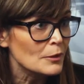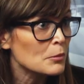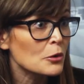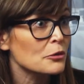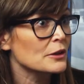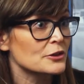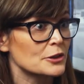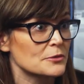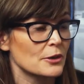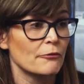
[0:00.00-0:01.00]
both in
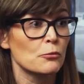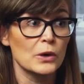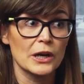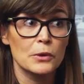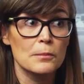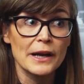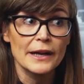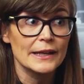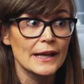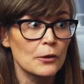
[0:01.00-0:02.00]
terms of where we
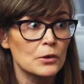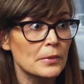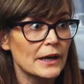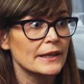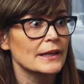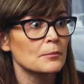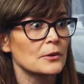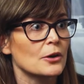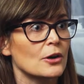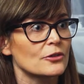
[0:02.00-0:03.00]
buy and how we buy it,
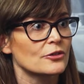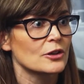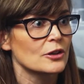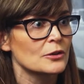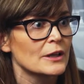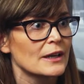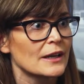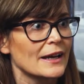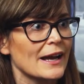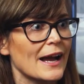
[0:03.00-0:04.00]
but also
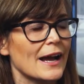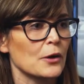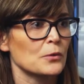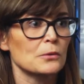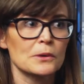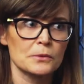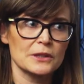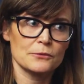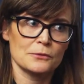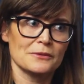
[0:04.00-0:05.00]
how we, when
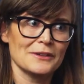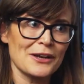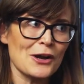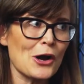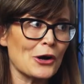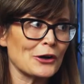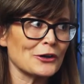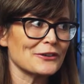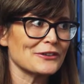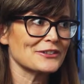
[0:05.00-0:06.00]
we
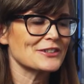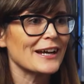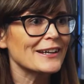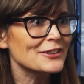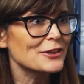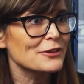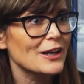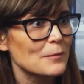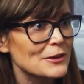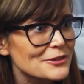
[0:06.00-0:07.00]
are tired of a
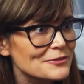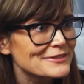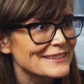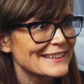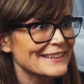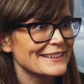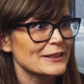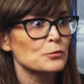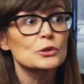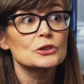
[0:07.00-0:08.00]
garment,
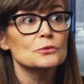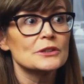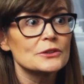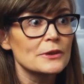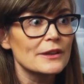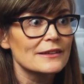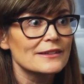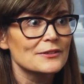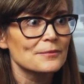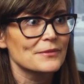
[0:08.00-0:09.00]
what do we do with it?